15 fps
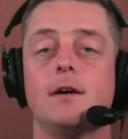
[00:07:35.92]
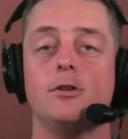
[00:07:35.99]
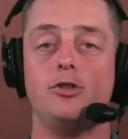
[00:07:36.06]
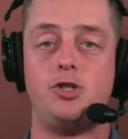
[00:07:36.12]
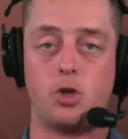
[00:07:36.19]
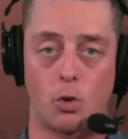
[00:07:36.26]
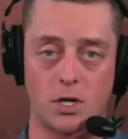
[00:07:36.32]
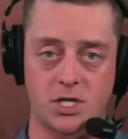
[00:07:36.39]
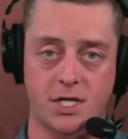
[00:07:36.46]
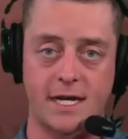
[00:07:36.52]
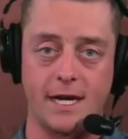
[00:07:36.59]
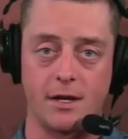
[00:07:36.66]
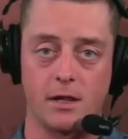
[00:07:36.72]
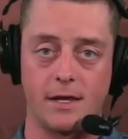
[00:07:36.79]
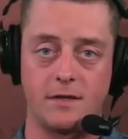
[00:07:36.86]
George
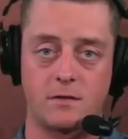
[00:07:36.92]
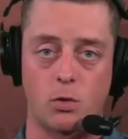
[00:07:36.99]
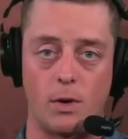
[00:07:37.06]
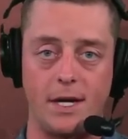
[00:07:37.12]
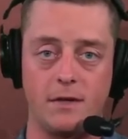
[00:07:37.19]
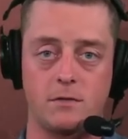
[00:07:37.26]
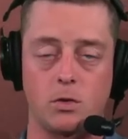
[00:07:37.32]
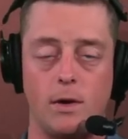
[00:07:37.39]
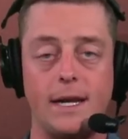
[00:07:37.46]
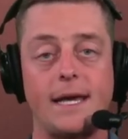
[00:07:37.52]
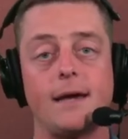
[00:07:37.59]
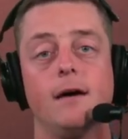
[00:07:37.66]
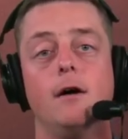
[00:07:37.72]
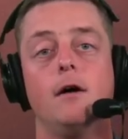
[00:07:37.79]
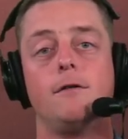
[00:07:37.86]
Kittle in
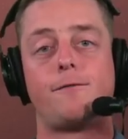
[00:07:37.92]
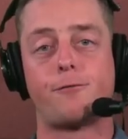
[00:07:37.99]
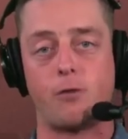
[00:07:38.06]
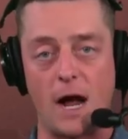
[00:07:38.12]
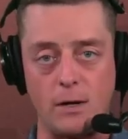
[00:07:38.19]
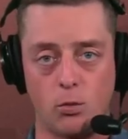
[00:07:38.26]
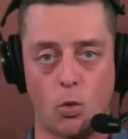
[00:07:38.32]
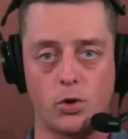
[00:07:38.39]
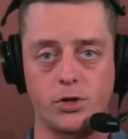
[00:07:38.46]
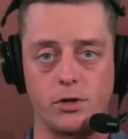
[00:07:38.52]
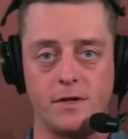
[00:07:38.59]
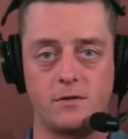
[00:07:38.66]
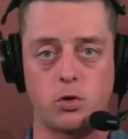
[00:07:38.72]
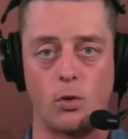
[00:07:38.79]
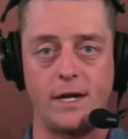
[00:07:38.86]
2020, Fred Warner
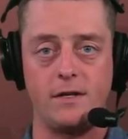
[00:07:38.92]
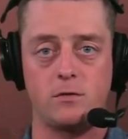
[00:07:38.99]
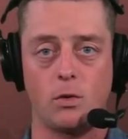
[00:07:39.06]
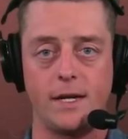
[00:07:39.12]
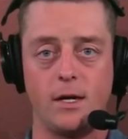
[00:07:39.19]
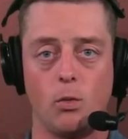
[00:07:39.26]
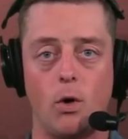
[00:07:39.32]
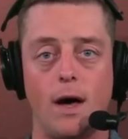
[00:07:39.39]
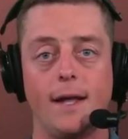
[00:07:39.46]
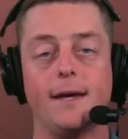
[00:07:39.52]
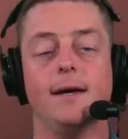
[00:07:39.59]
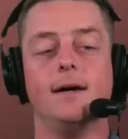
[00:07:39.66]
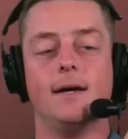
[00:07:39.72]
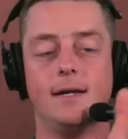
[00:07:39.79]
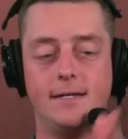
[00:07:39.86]
in 2021,
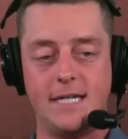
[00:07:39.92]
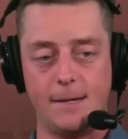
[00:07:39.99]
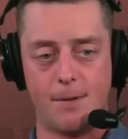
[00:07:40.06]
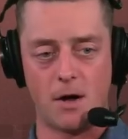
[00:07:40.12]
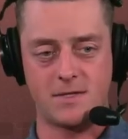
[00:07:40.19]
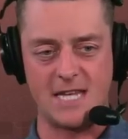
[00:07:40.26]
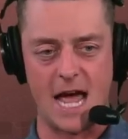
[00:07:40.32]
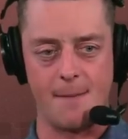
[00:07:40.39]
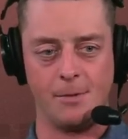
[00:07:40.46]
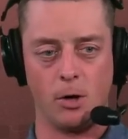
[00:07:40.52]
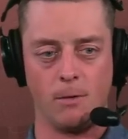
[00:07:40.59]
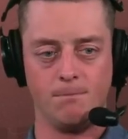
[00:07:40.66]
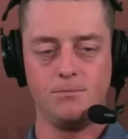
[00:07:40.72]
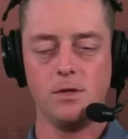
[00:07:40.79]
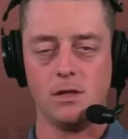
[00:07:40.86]
Deebo
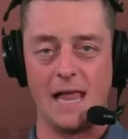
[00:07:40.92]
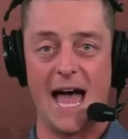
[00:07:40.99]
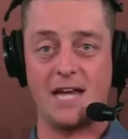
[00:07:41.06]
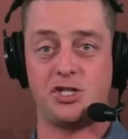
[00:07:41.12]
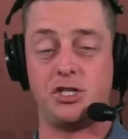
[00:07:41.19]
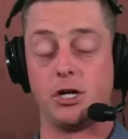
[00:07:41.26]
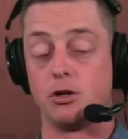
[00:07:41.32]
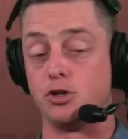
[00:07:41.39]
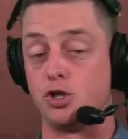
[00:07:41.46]
Samuel last year.